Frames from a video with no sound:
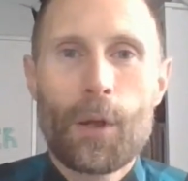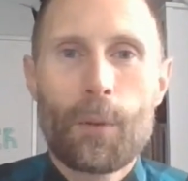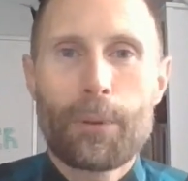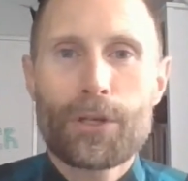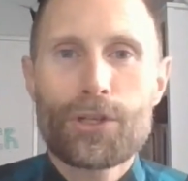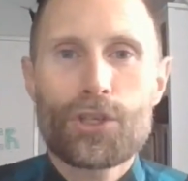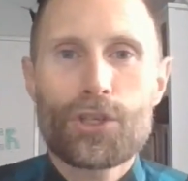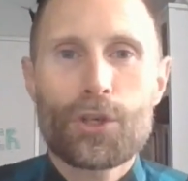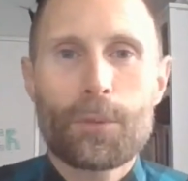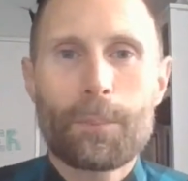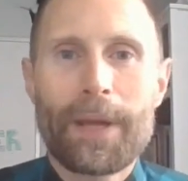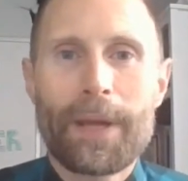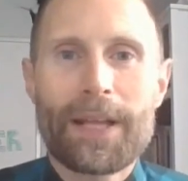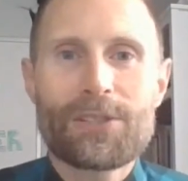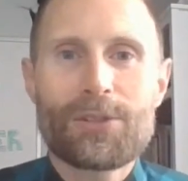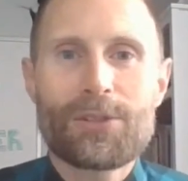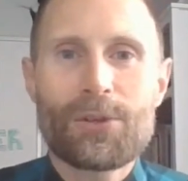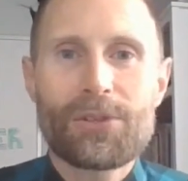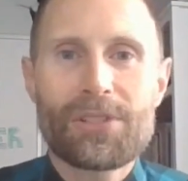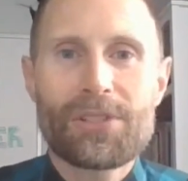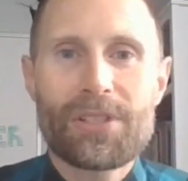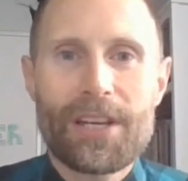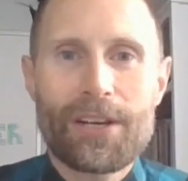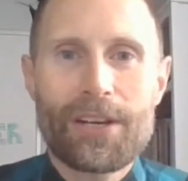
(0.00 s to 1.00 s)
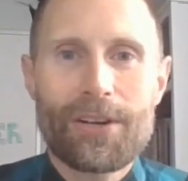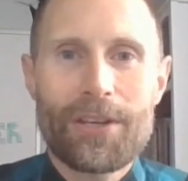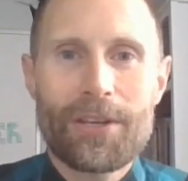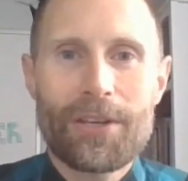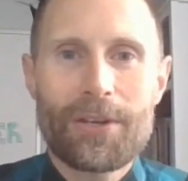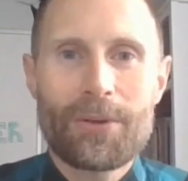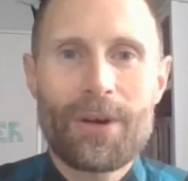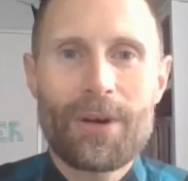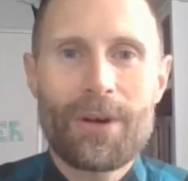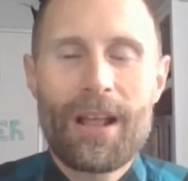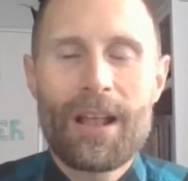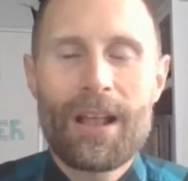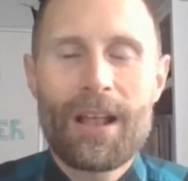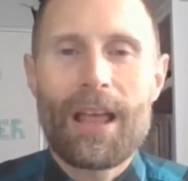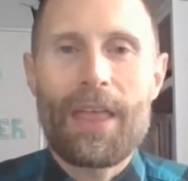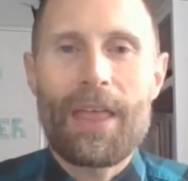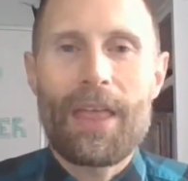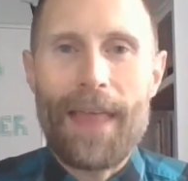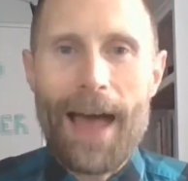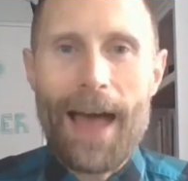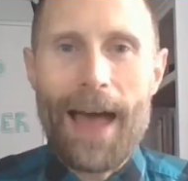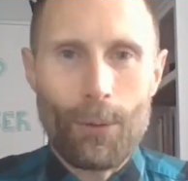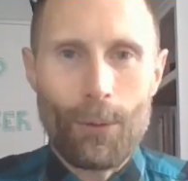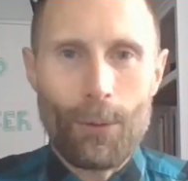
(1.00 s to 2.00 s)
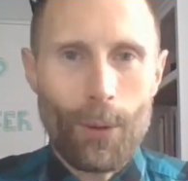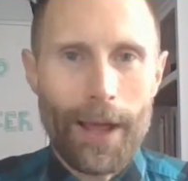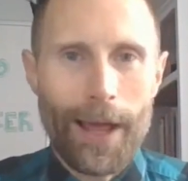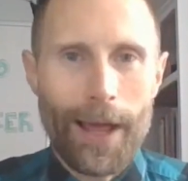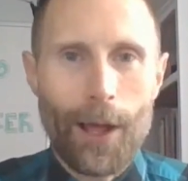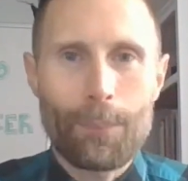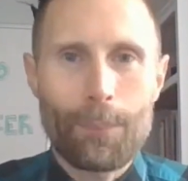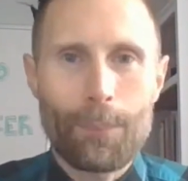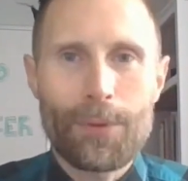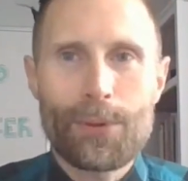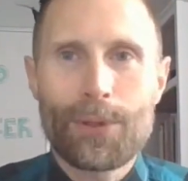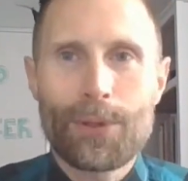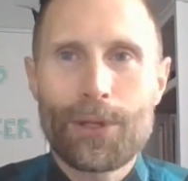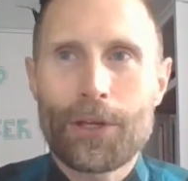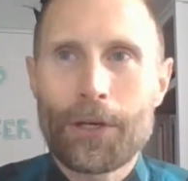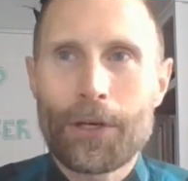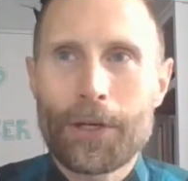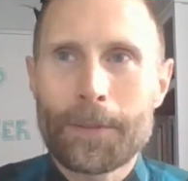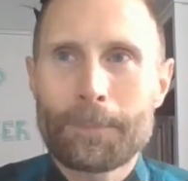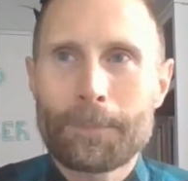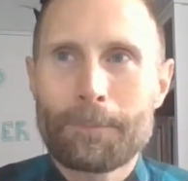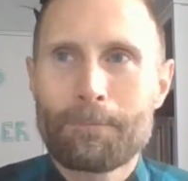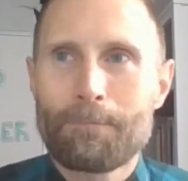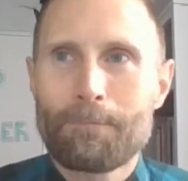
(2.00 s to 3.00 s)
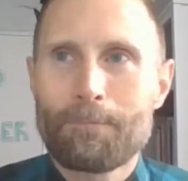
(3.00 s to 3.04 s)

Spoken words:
Put your pencils near you, and that will help you learn.